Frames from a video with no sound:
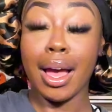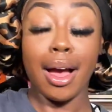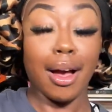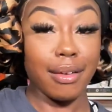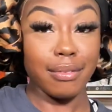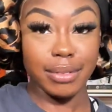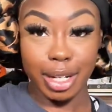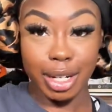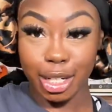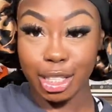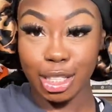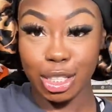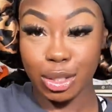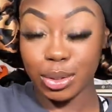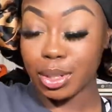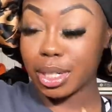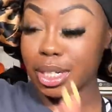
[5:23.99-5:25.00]
I'm very
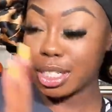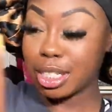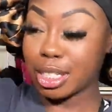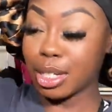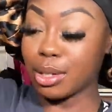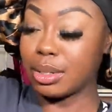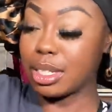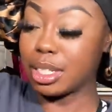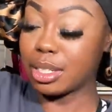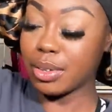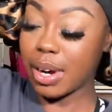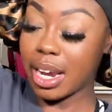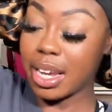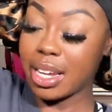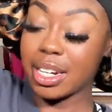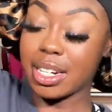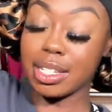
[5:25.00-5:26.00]
short. So this right
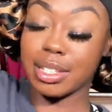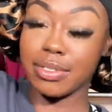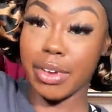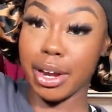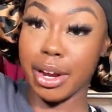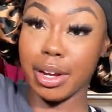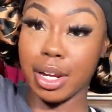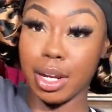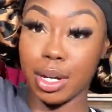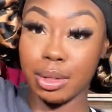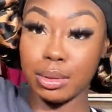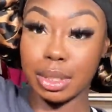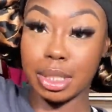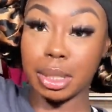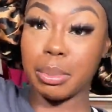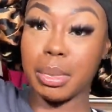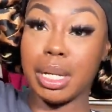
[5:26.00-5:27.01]
here is very long
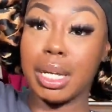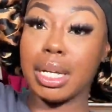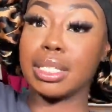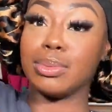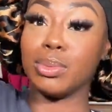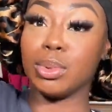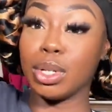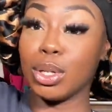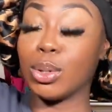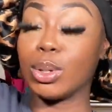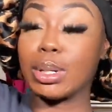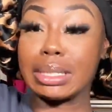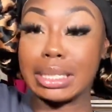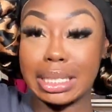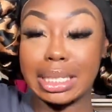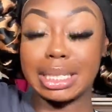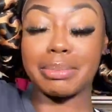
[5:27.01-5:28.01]
to me. It's really gonna
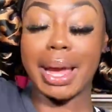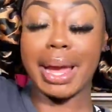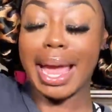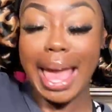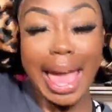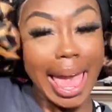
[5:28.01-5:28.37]
touch my